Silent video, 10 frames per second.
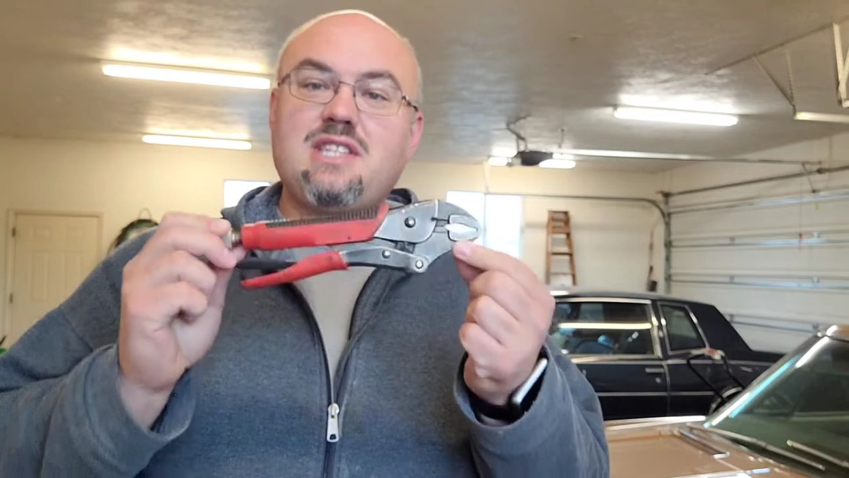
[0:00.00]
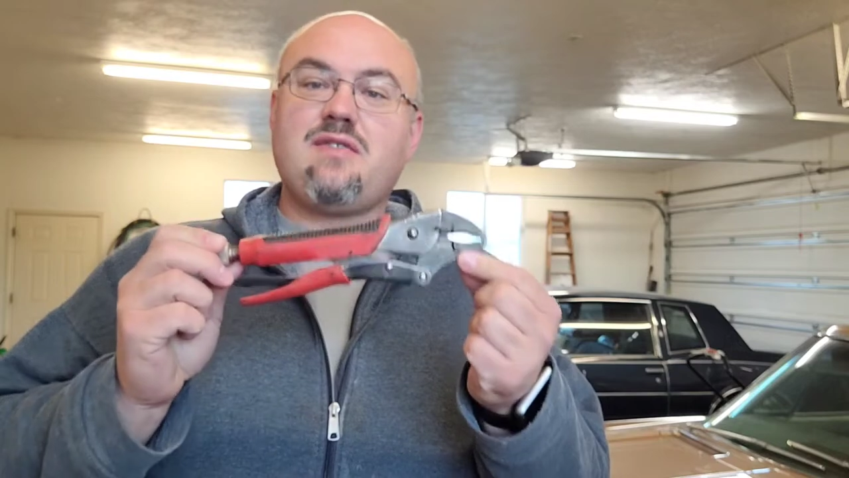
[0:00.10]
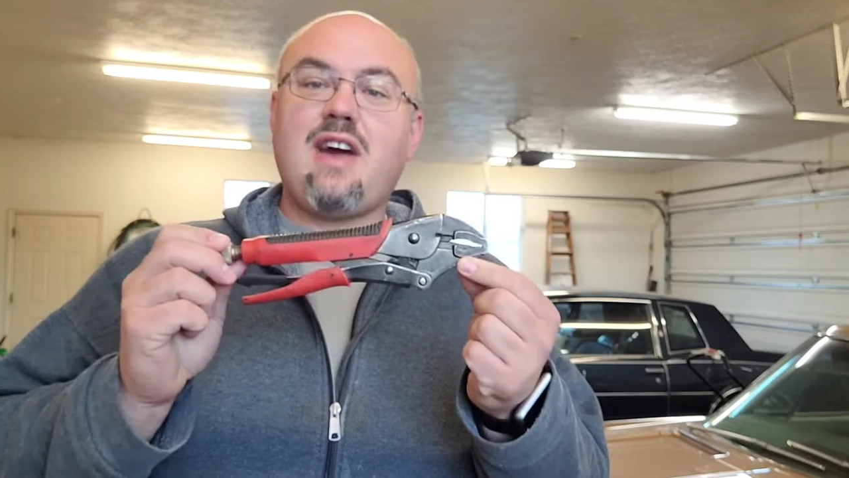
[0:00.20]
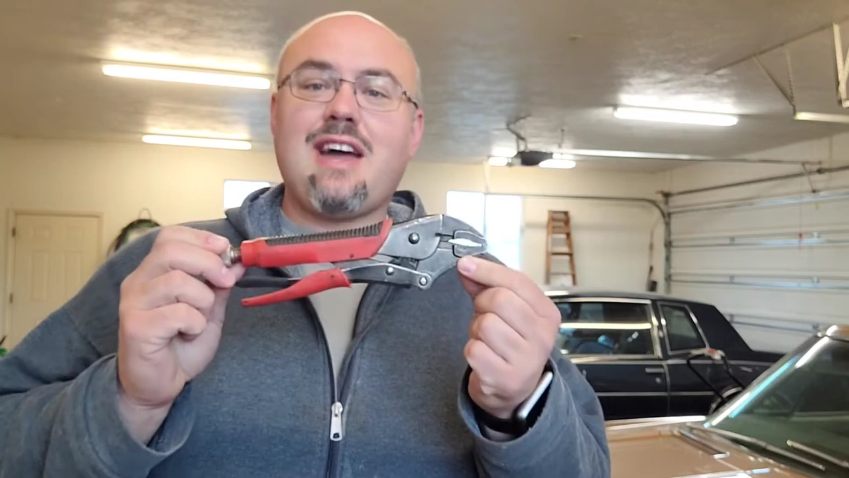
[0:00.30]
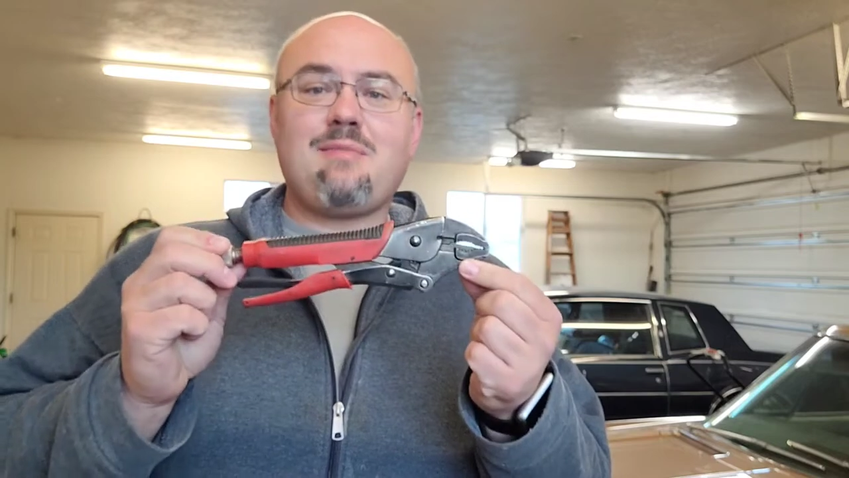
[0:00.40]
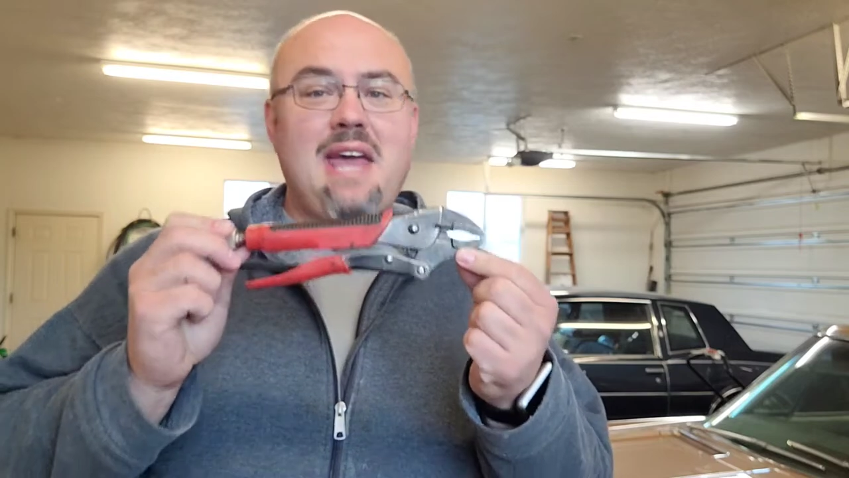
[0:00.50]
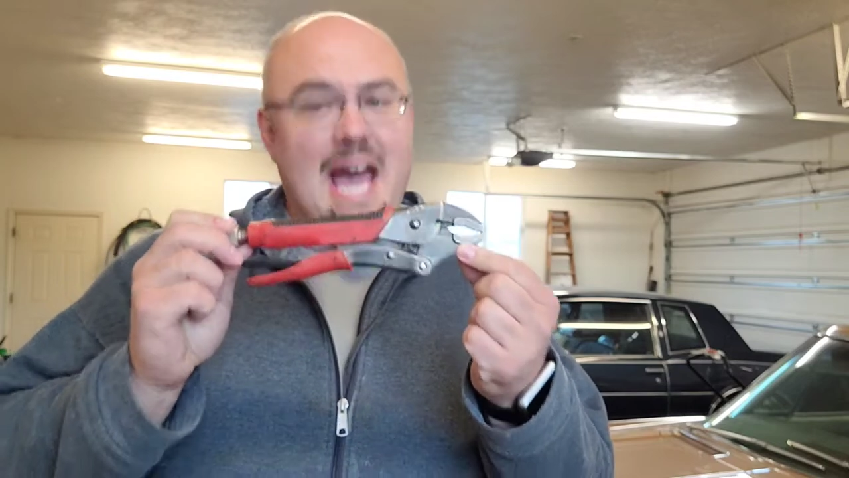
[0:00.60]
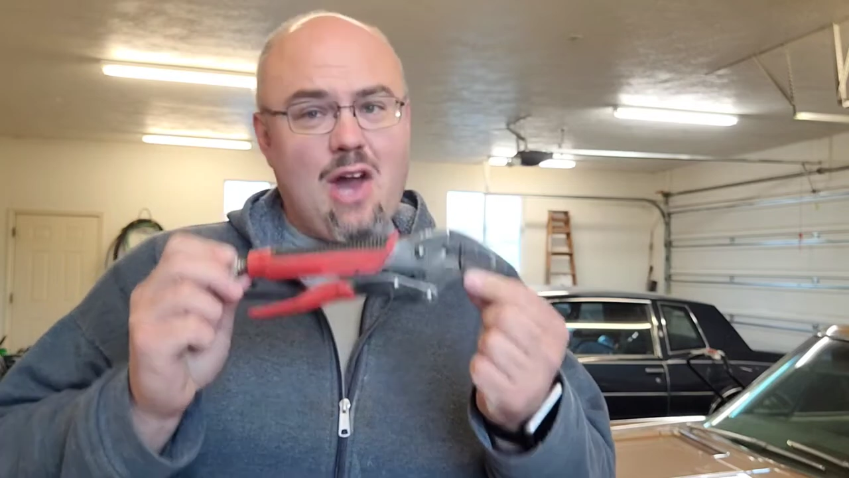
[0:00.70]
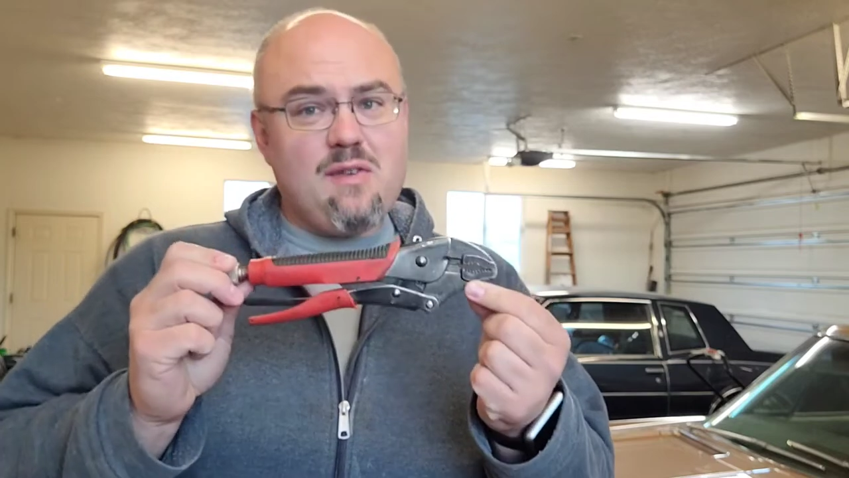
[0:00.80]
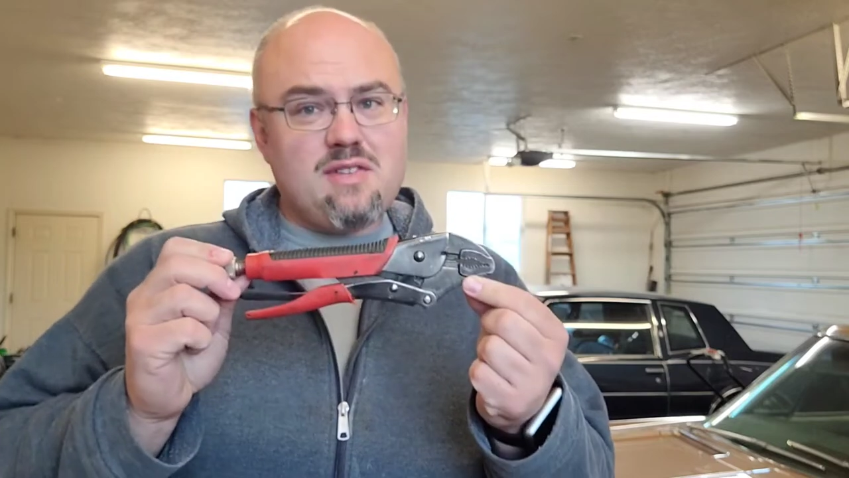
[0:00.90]
have gotten me
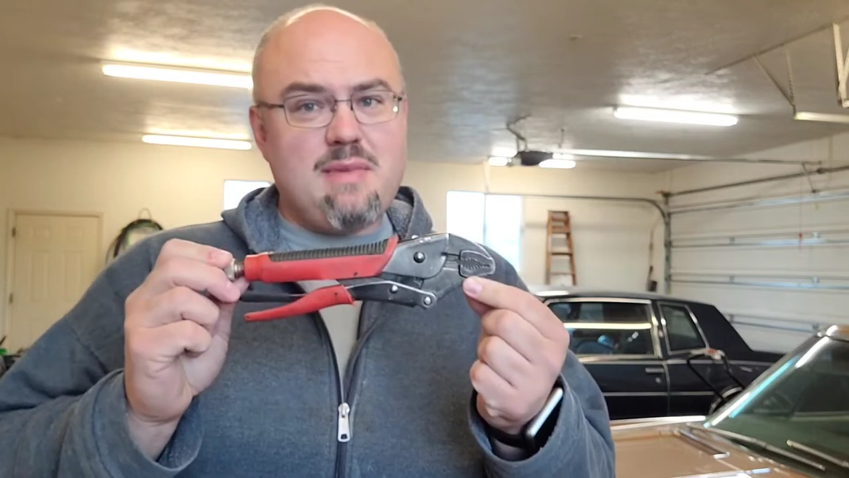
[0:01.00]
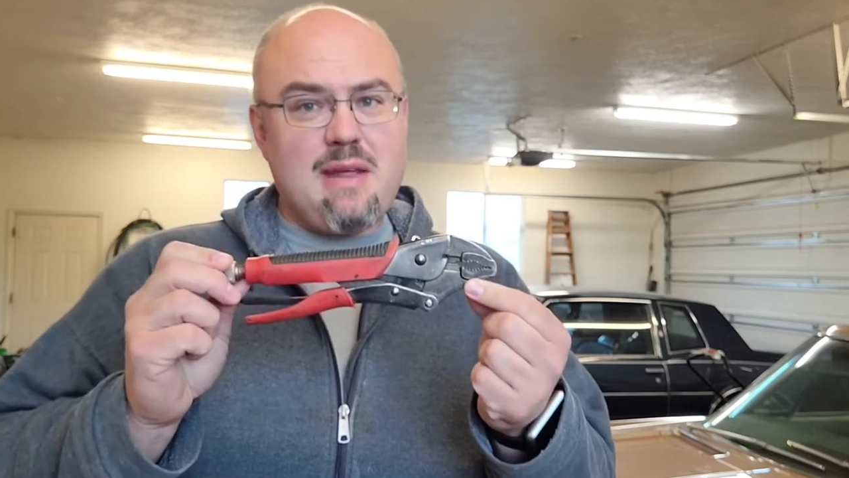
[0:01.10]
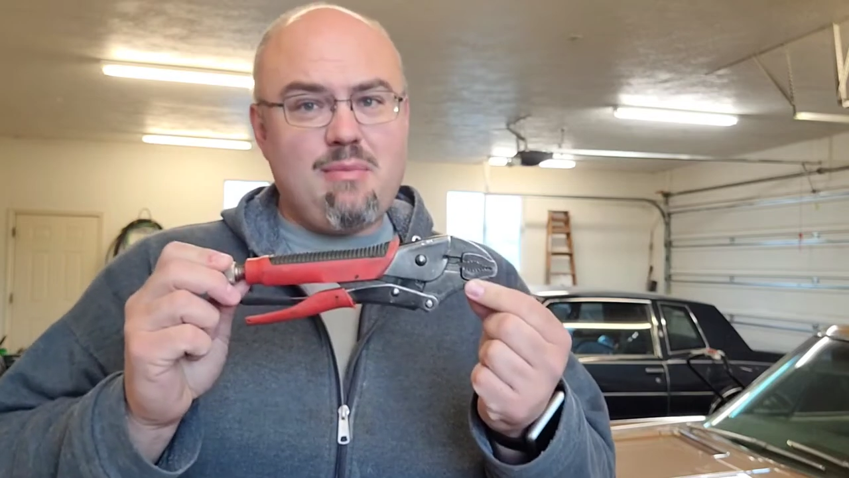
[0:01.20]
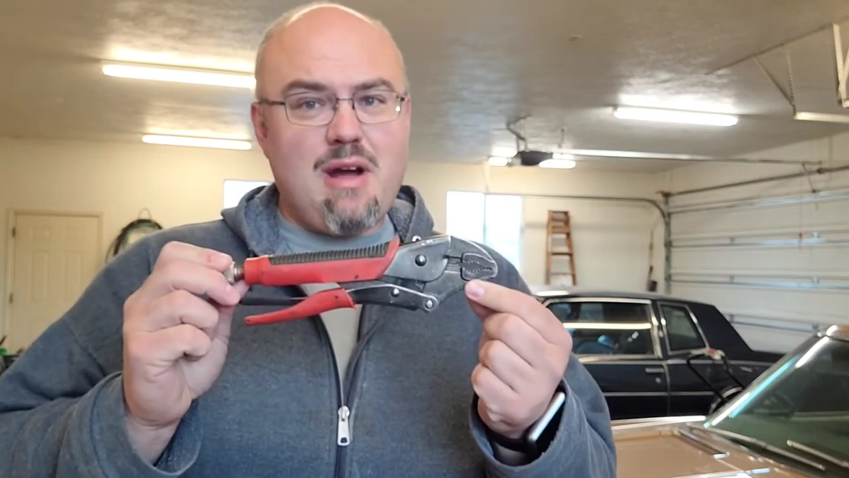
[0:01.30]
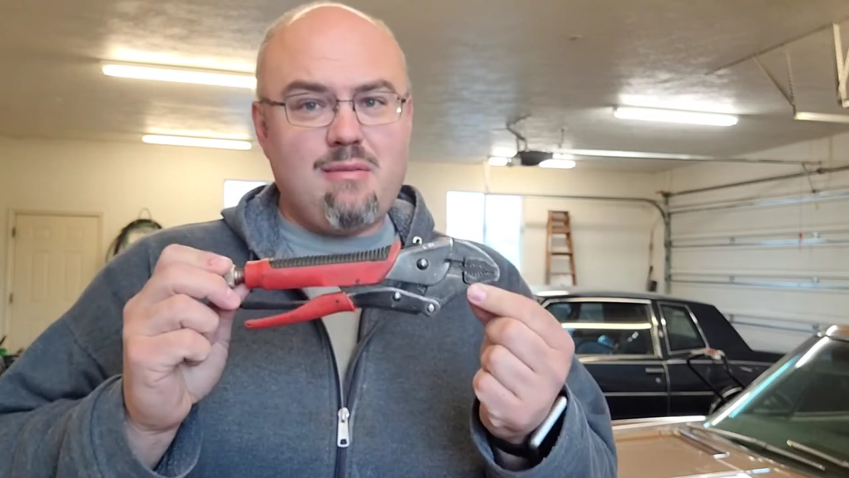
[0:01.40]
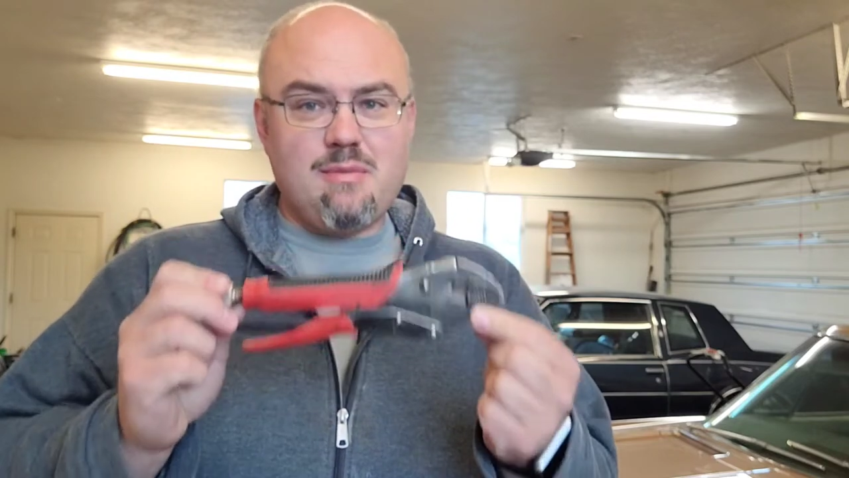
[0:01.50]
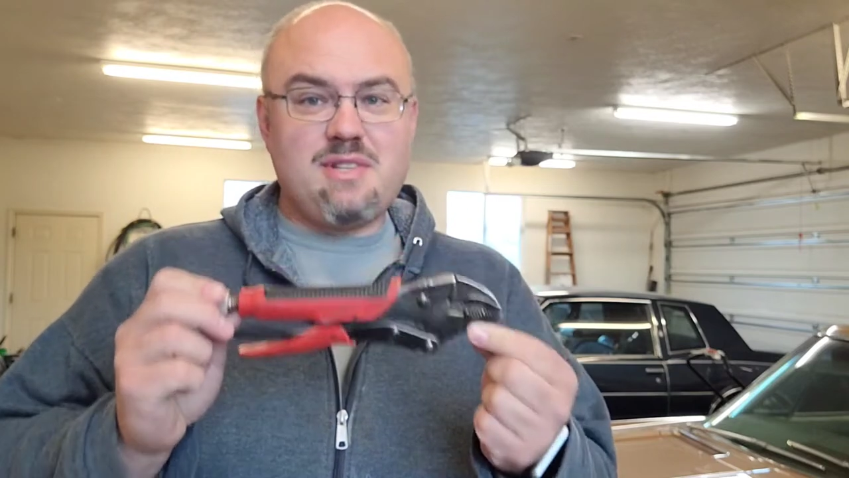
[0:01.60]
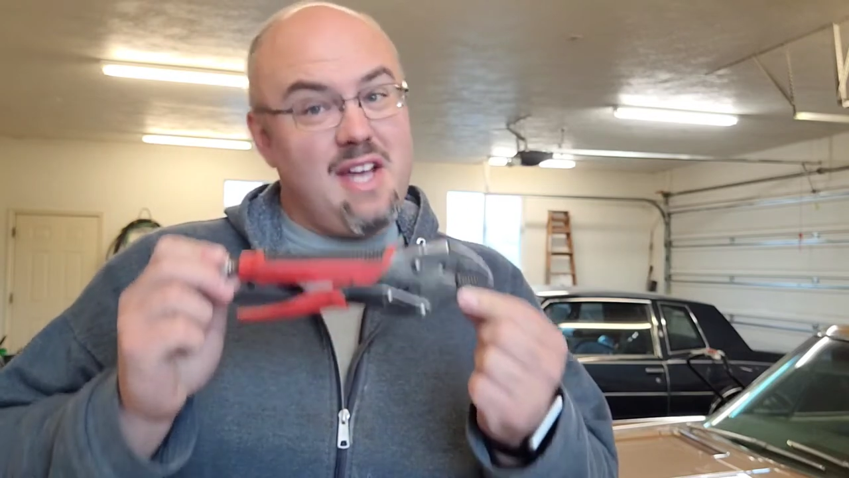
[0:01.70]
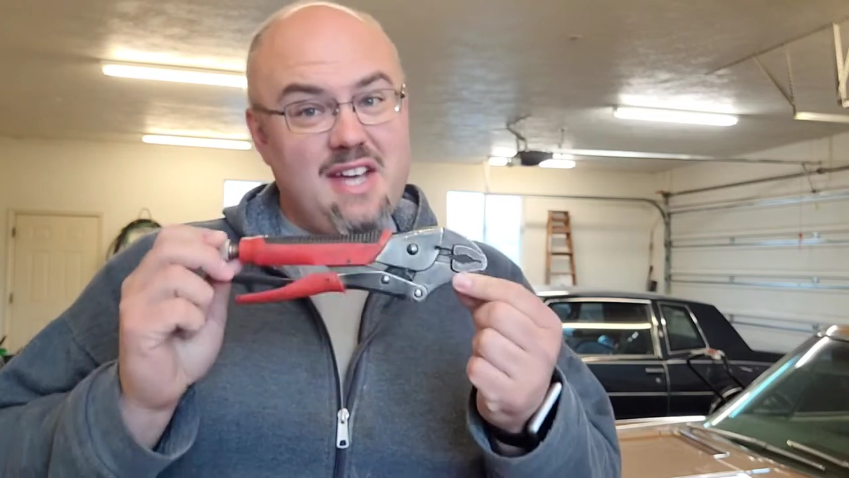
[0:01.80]
out of as many problems